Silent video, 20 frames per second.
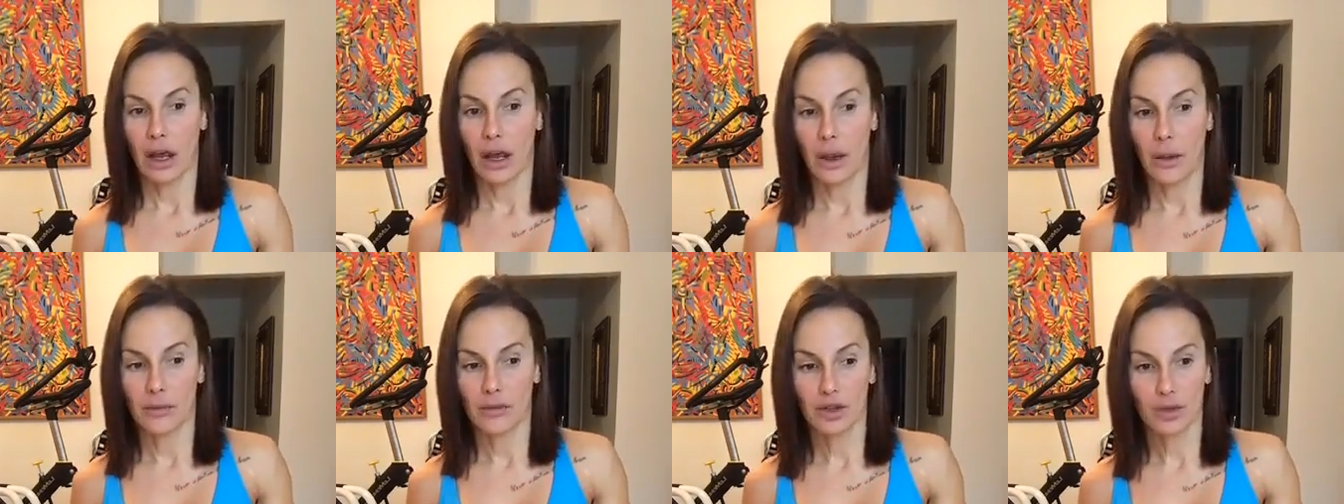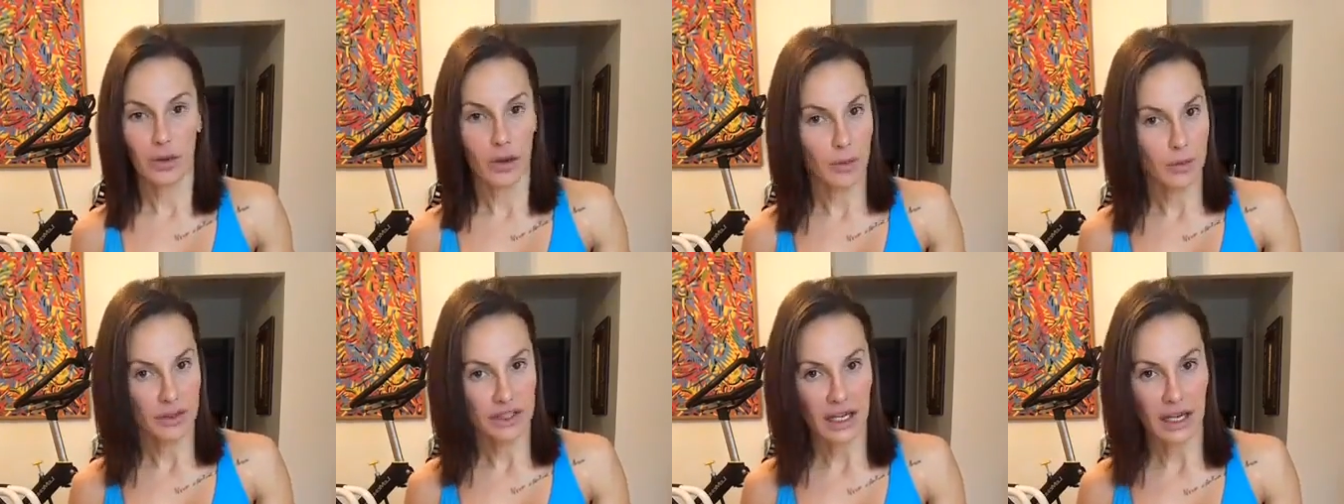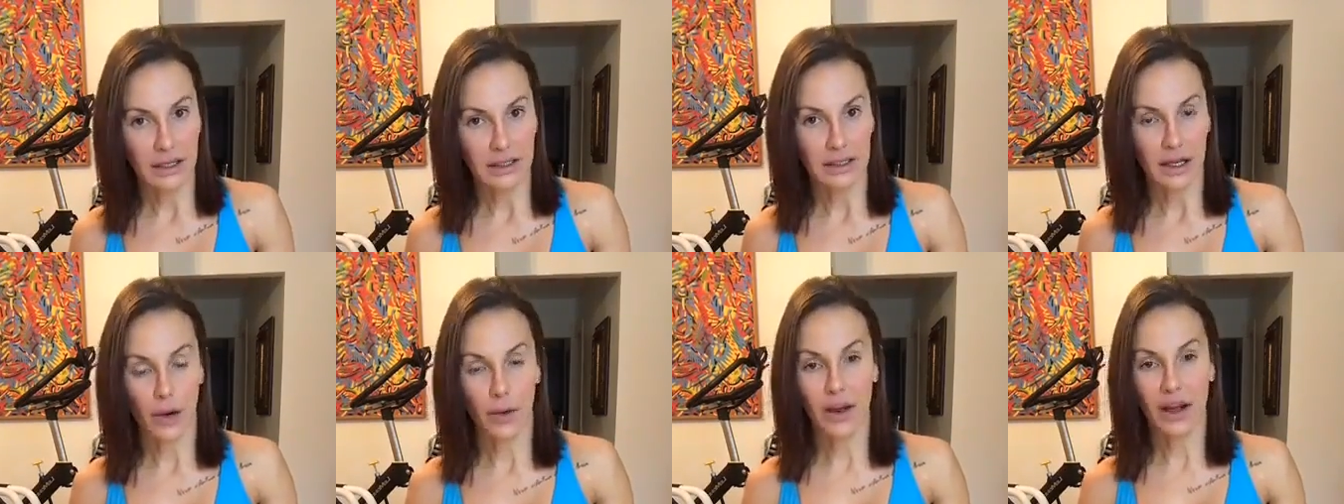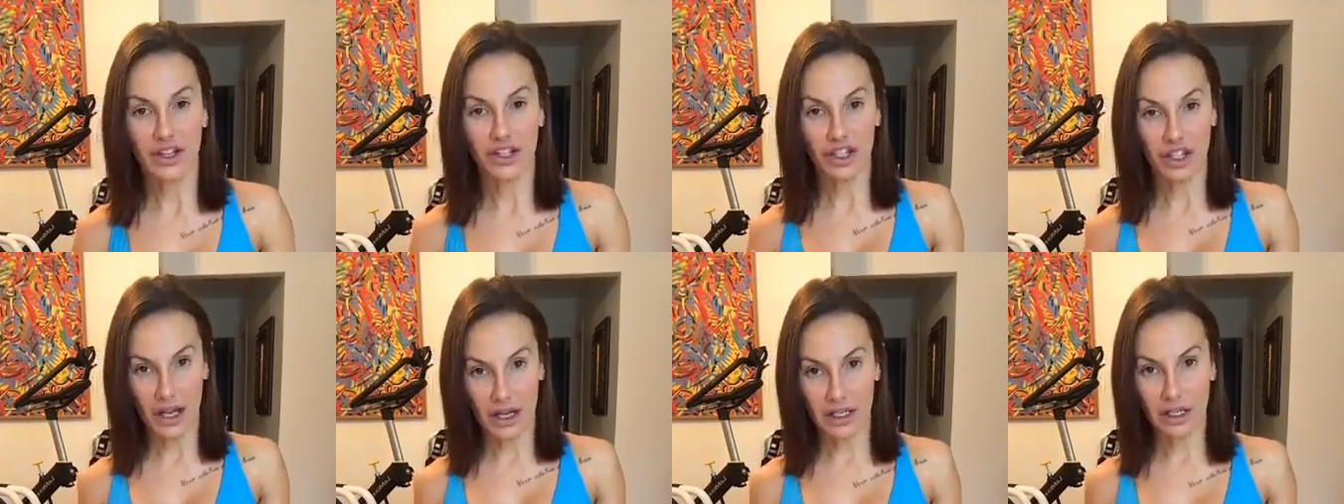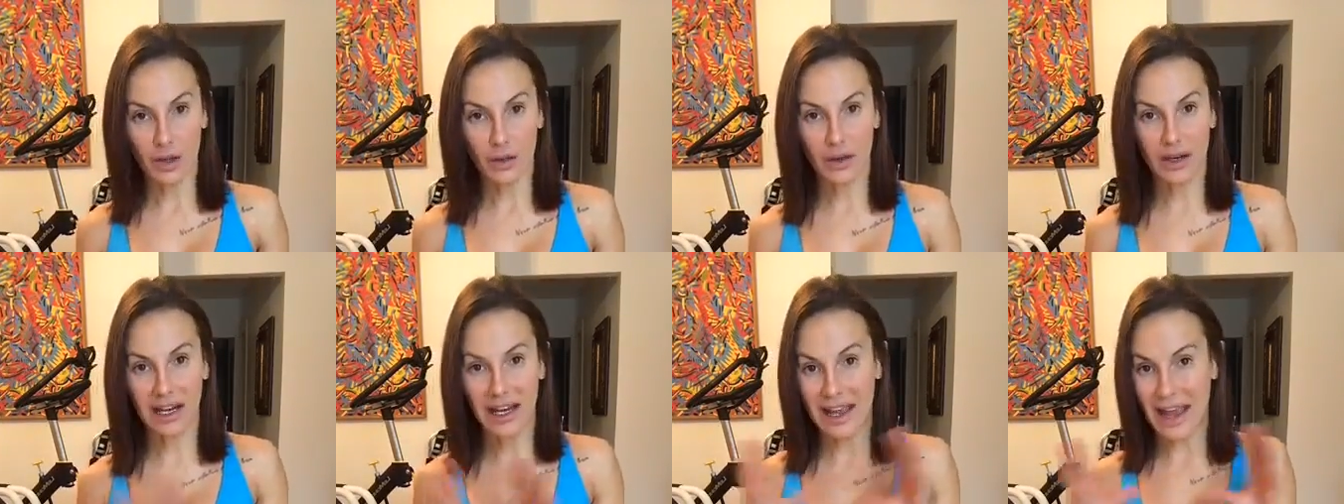sweet potato, and genuinely